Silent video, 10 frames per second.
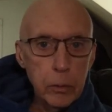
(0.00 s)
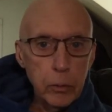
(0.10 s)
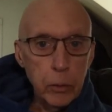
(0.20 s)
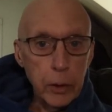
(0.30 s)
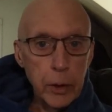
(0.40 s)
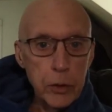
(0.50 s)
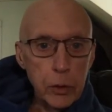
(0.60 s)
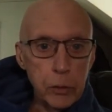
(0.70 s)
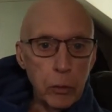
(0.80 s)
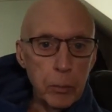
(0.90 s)

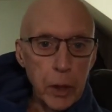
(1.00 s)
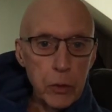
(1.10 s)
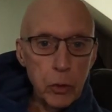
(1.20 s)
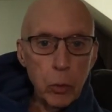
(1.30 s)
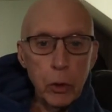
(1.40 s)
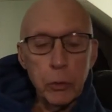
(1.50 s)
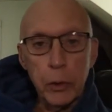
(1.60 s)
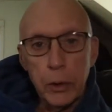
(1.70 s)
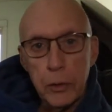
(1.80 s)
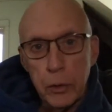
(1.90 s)
religion. So a major world
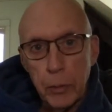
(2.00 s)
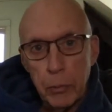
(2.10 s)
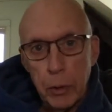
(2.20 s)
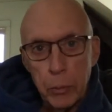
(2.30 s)
religion may be